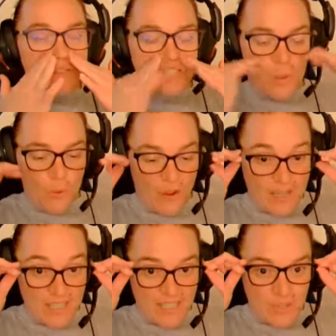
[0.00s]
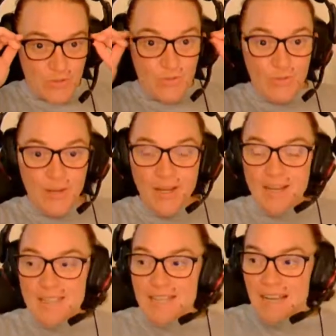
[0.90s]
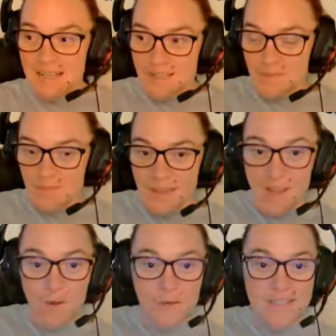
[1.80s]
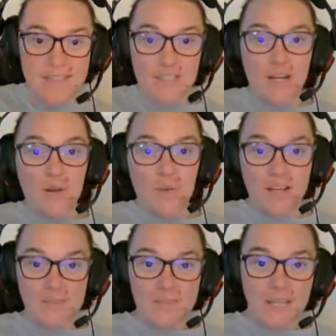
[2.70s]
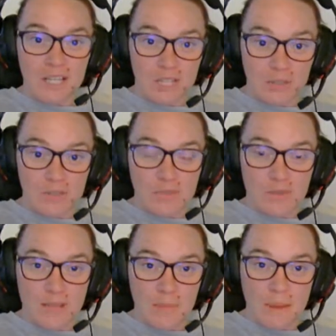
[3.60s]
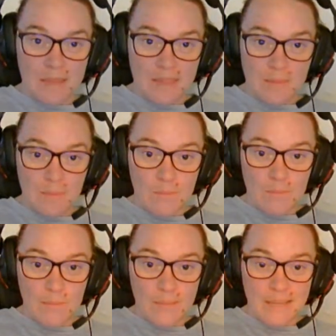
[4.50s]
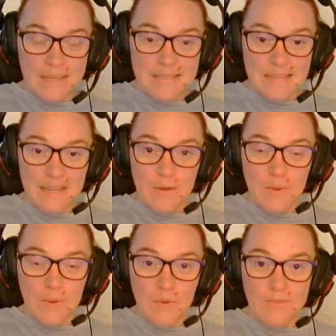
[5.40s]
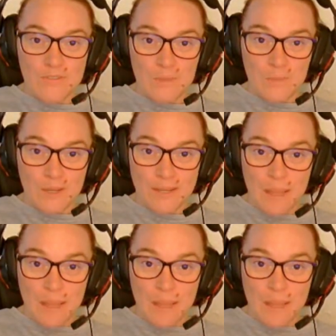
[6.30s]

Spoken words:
So I guess, got it. I always try to wash my clothes when I buy them because I don't know if someone